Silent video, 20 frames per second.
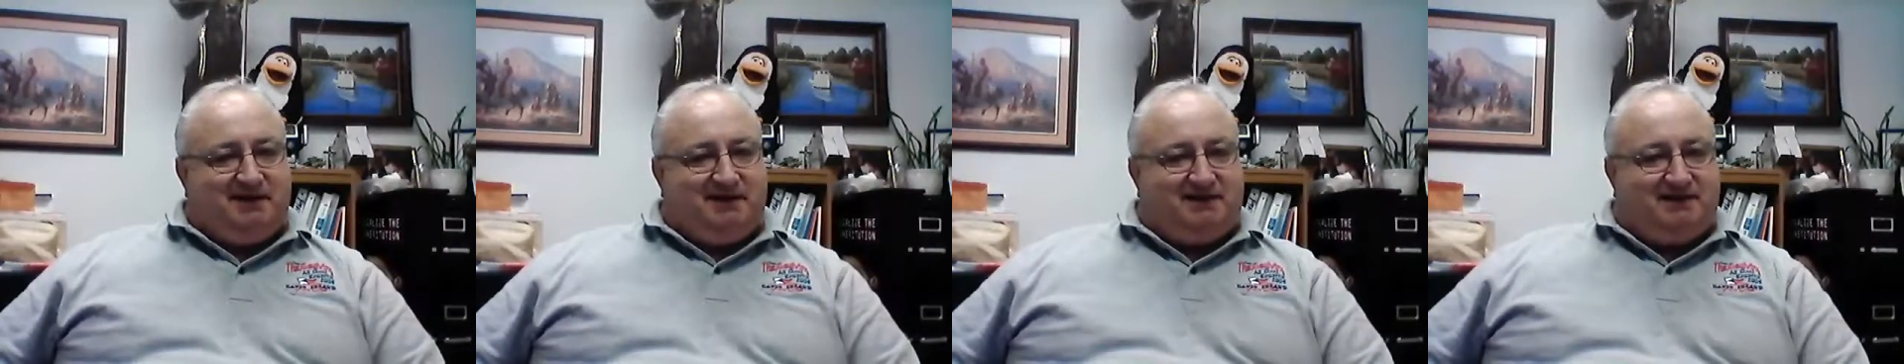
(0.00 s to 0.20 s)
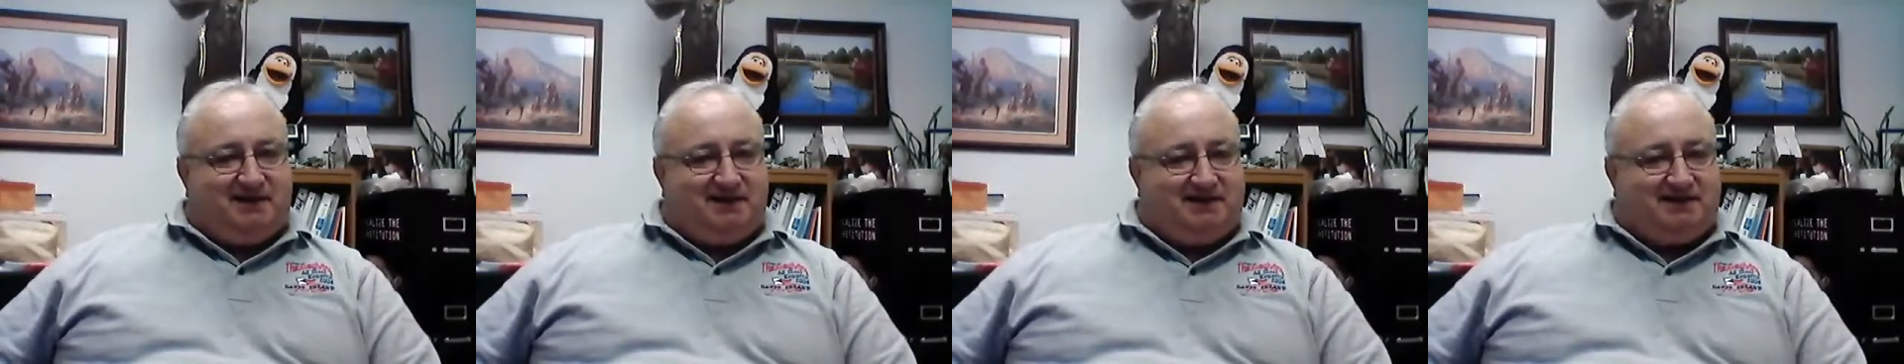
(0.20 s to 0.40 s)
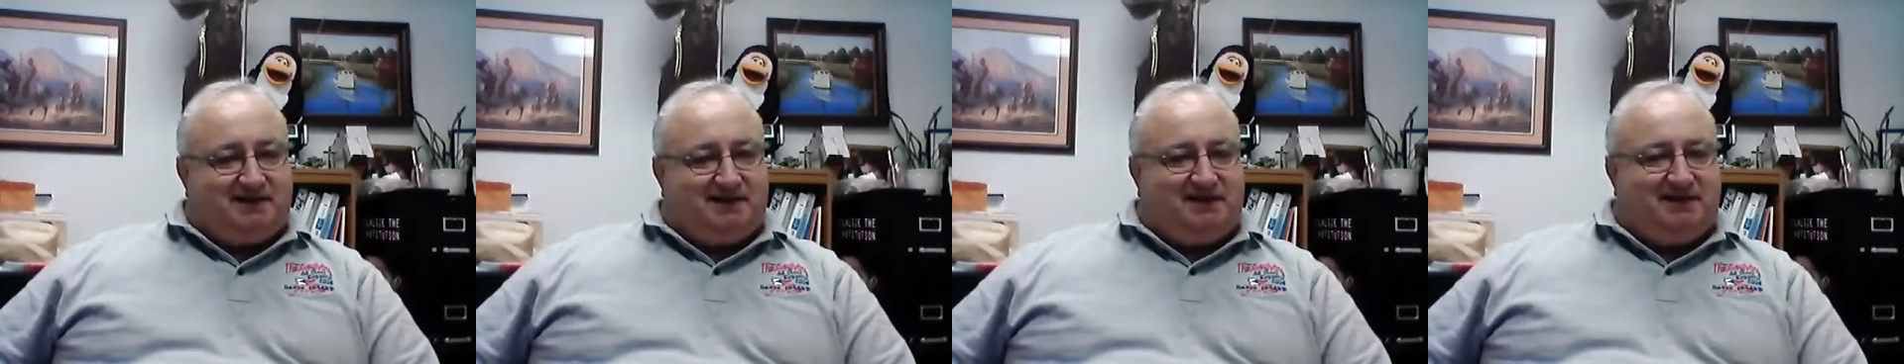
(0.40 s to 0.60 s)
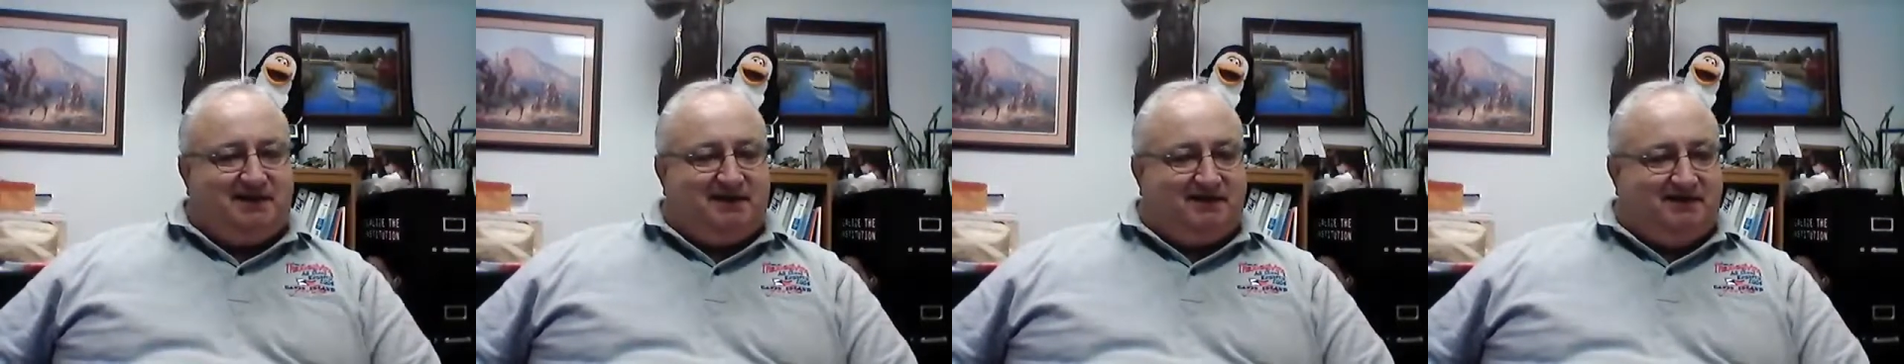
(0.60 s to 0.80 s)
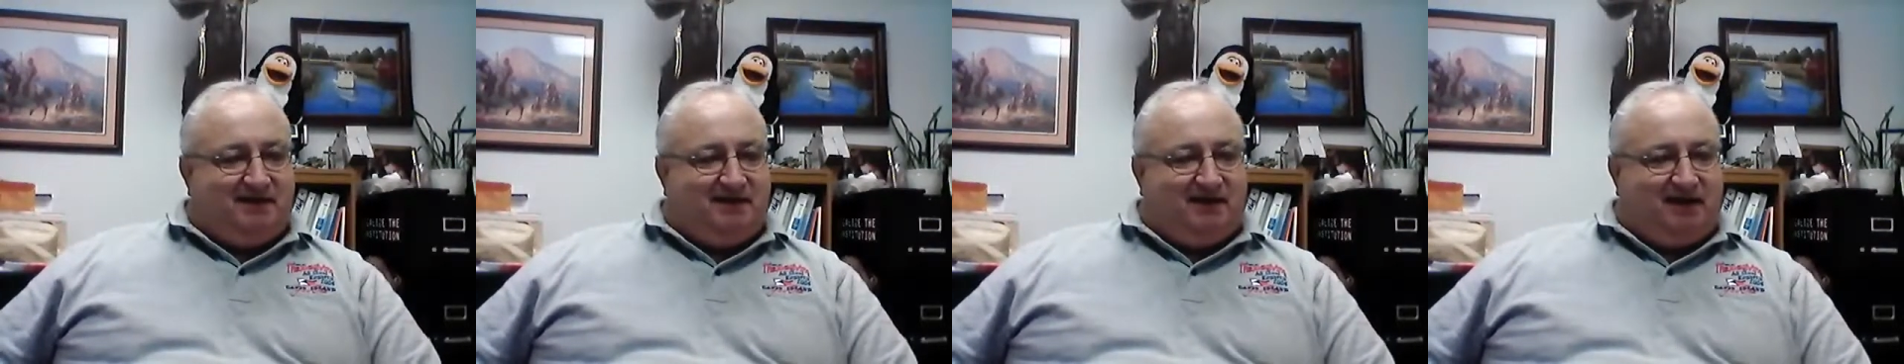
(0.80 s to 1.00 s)
JC
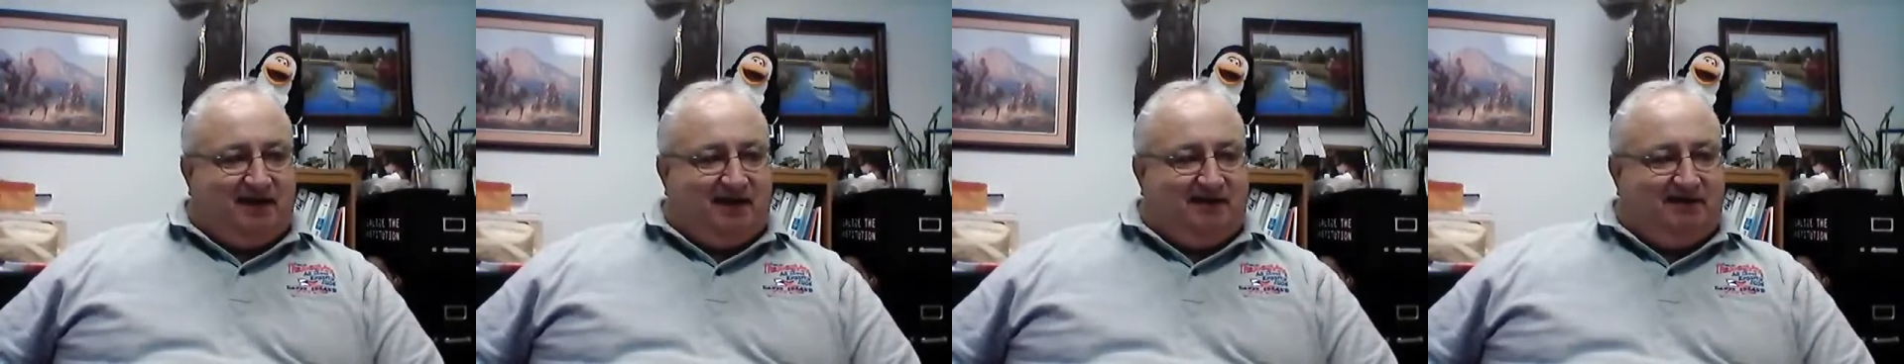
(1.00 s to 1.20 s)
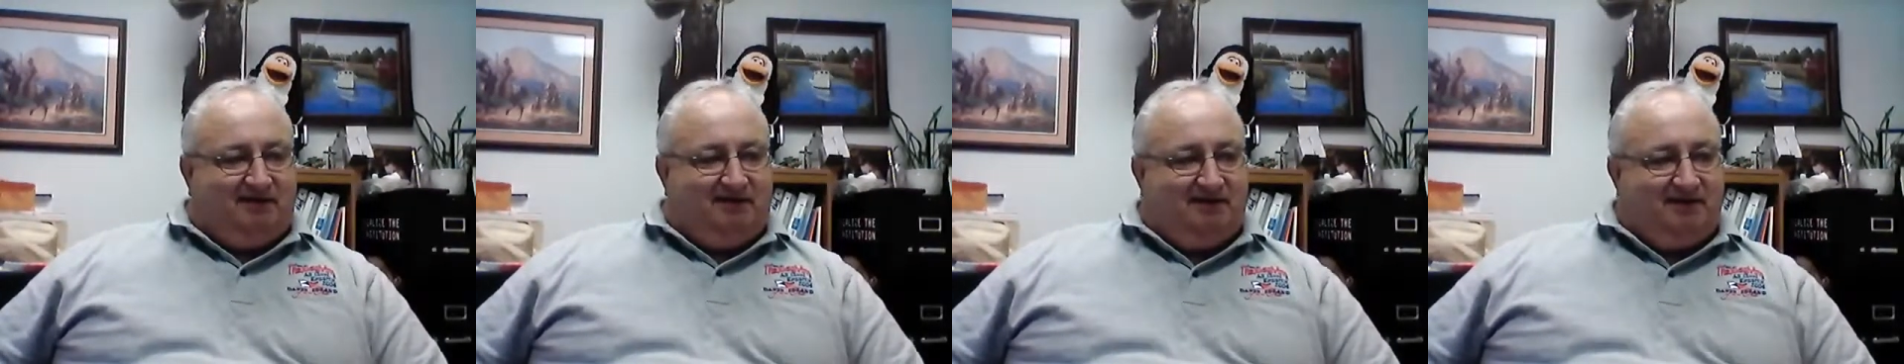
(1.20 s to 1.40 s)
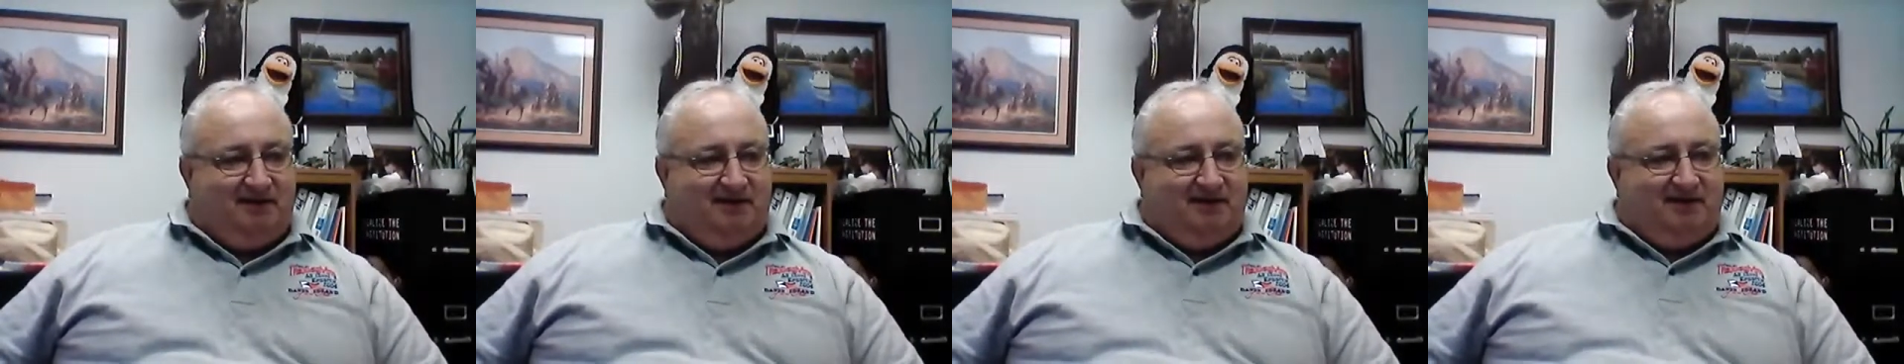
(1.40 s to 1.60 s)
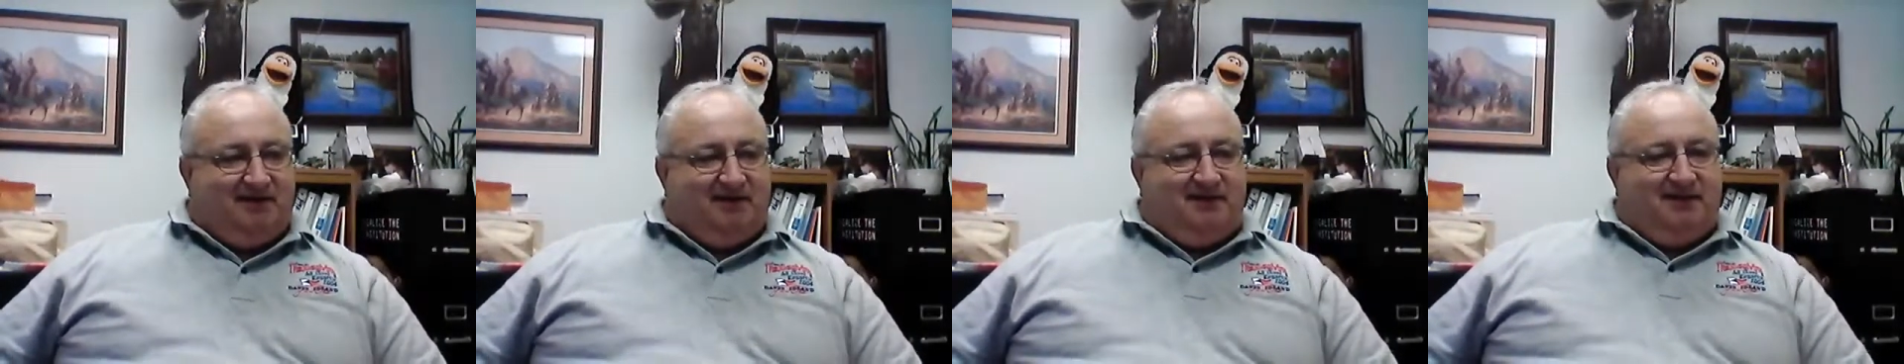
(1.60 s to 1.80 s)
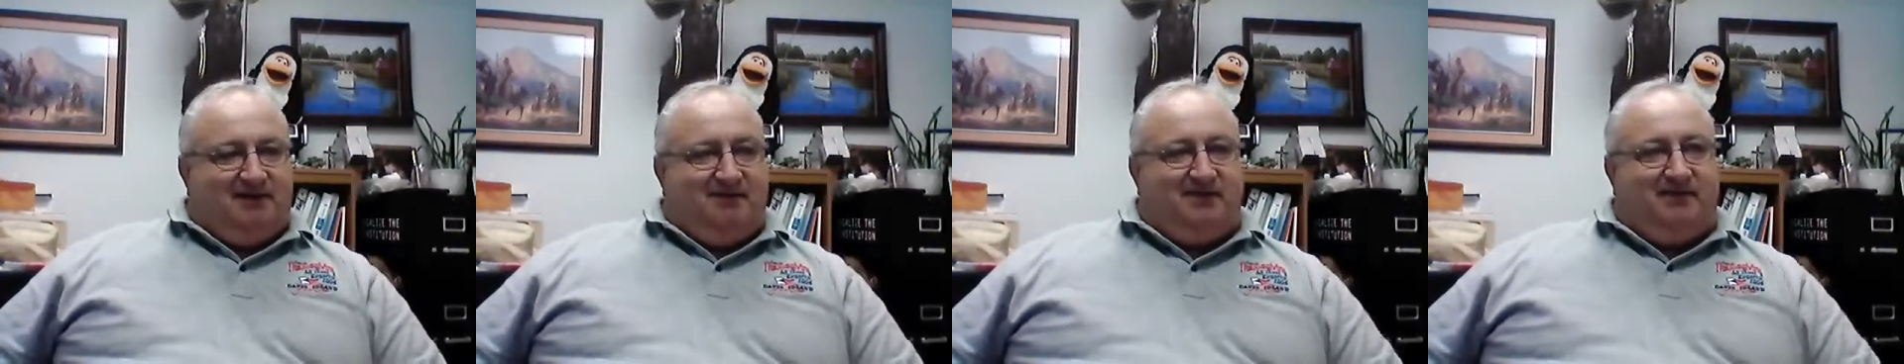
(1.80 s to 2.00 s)
didn't get along.
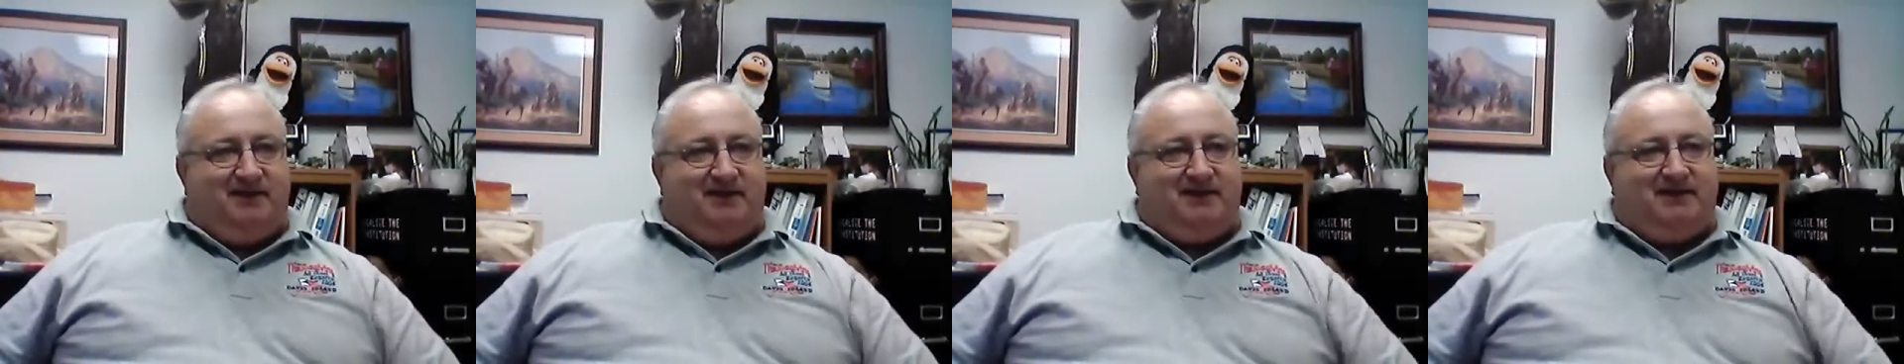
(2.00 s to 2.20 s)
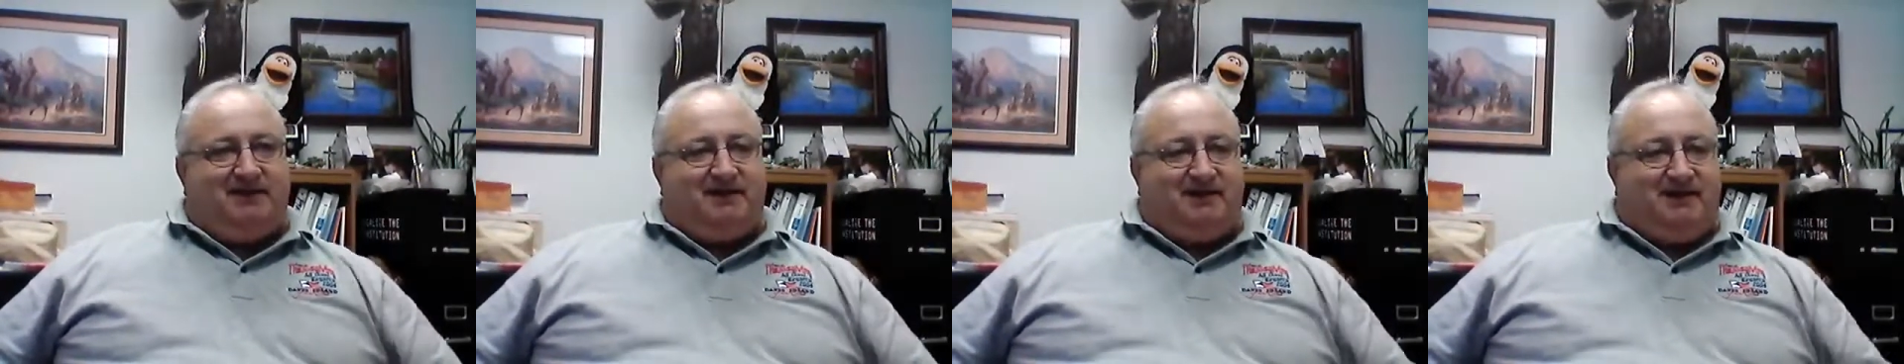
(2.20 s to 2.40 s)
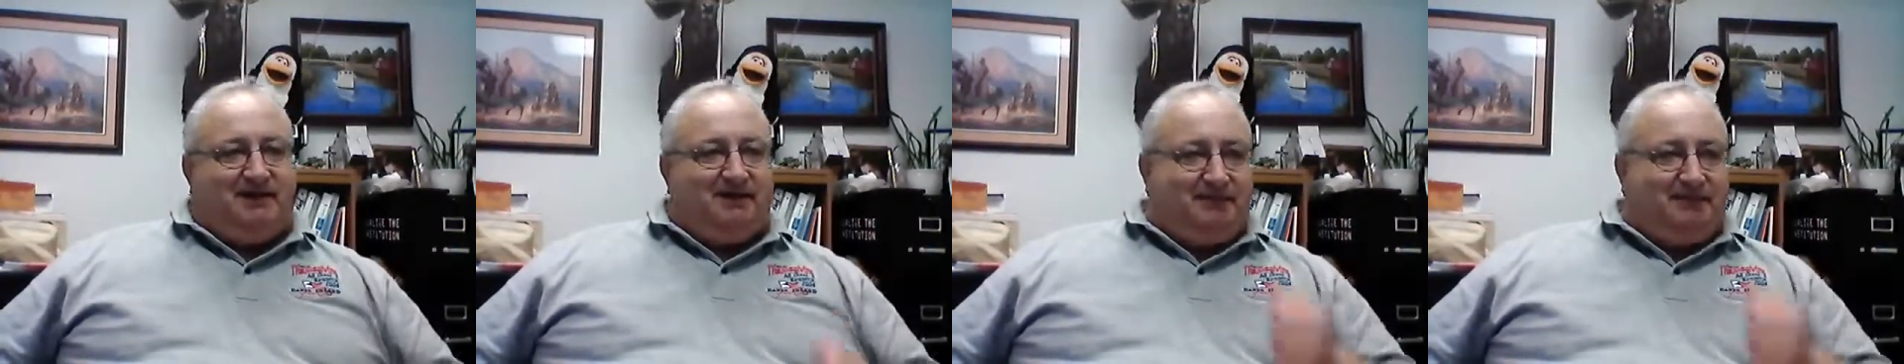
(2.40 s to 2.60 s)
But